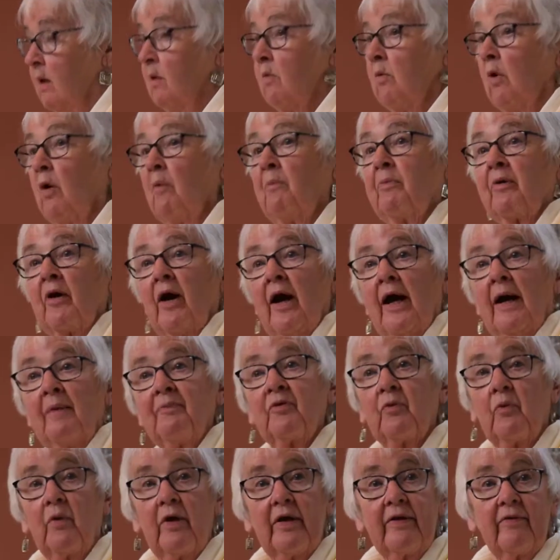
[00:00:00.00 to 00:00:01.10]
Well,
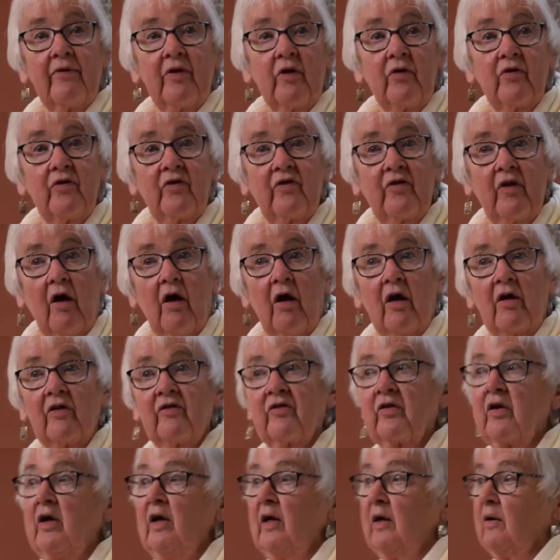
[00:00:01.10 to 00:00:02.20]
perhaps one of those songs
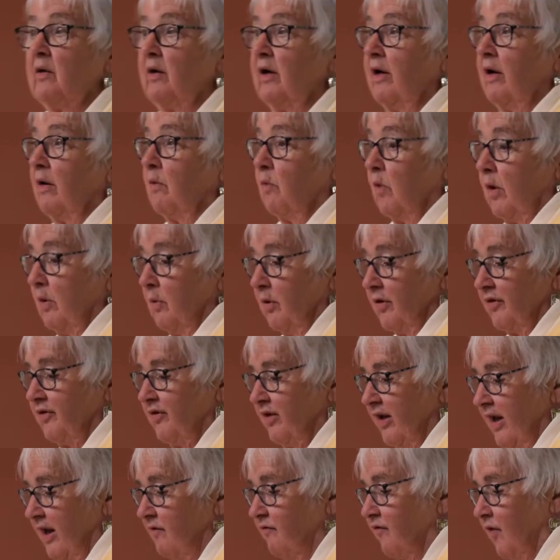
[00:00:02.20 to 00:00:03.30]
we will
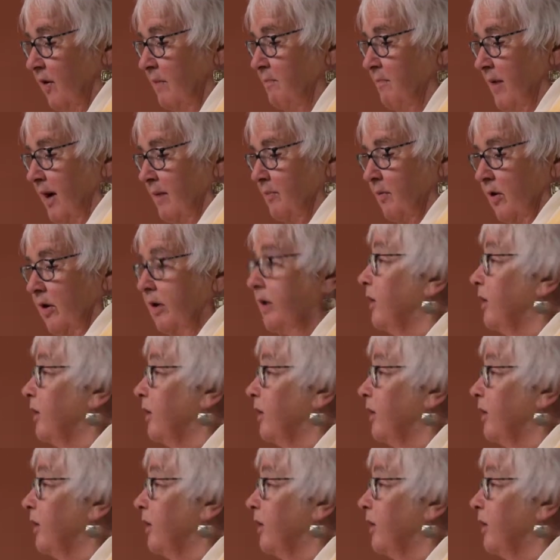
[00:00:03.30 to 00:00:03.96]
sing from memory,